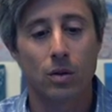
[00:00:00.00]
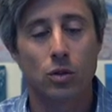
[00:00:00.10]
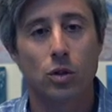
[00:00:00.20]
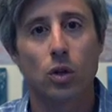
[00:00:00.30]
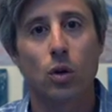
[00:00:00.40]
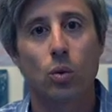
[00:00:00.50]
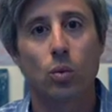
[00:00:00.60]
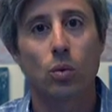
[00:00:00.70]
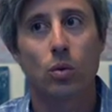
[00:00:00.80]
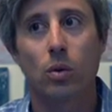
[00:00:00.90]

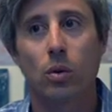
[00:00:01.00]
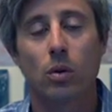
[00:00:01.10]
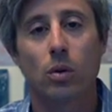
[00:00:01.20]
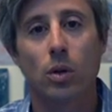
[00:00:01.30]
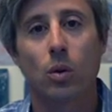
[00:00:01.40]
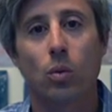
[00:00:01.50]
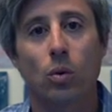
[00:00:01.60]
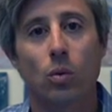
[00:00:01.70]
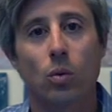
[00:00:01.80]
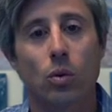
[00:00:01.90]
So,
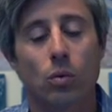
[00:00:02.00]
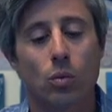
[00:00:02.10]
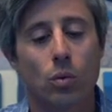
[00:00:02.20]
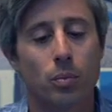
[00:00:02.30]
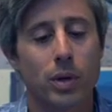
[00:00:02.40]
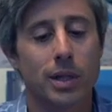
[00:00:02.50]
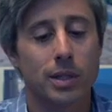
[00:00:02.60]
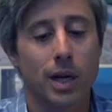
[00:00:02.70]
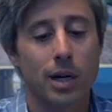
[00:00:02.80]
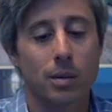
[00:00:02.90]
we're pretty
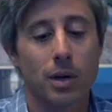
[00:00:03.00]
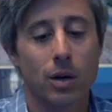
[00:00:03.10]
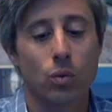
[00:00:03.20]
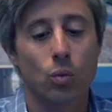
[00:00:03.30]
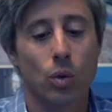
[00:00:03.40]
excited about